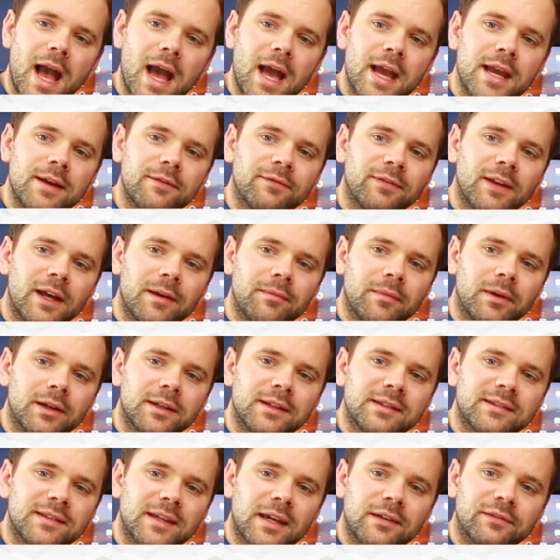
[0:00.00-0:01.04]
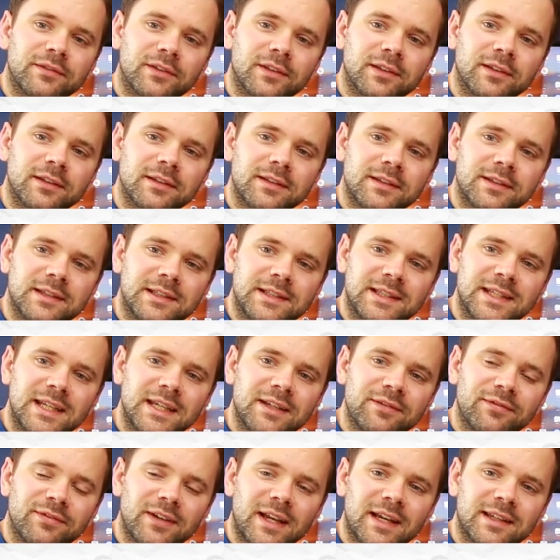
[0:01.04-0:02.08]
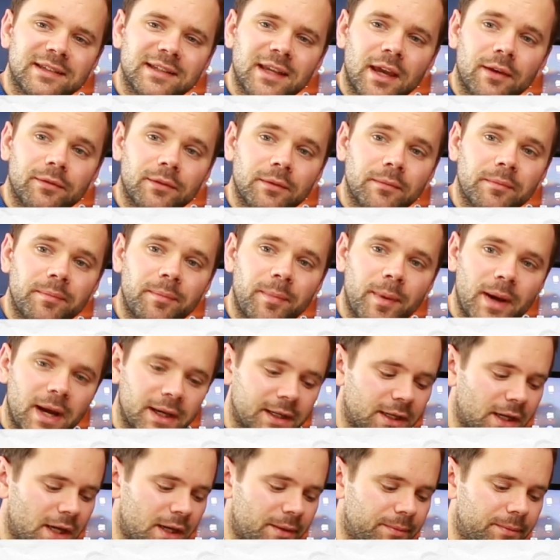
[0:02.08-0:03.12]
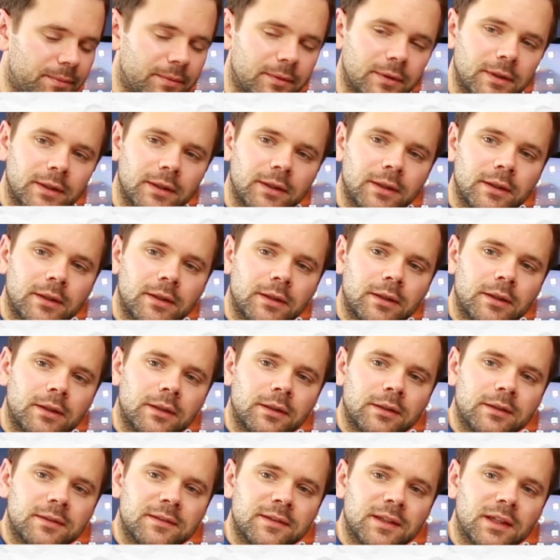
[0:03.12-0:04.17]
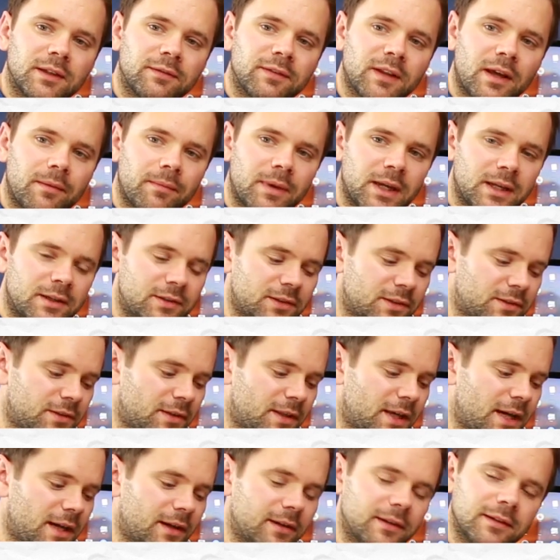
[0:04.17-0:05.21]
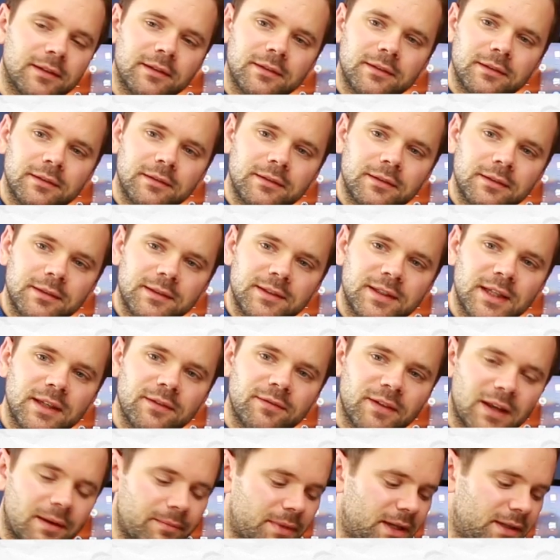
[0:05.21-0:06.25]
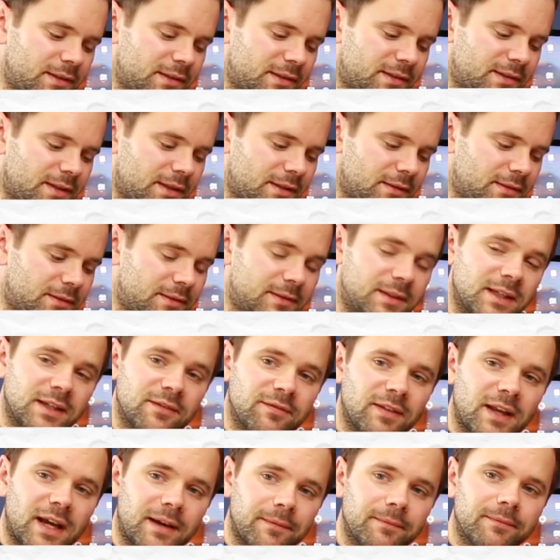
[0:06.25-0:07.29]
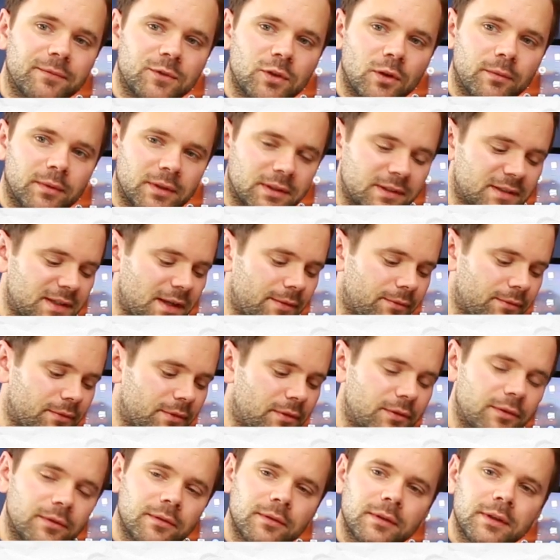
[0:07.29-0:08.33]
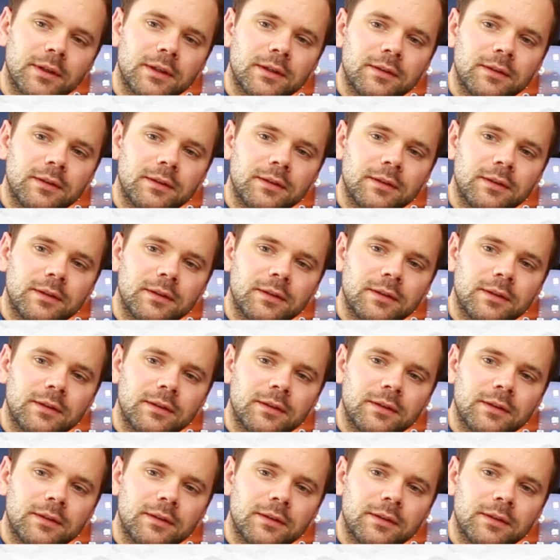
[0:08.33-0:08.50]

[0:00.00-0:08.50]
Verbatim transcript: A flat minor 7, D flat 7, back up to E flat major, so that D flat major, D flat dominant 7th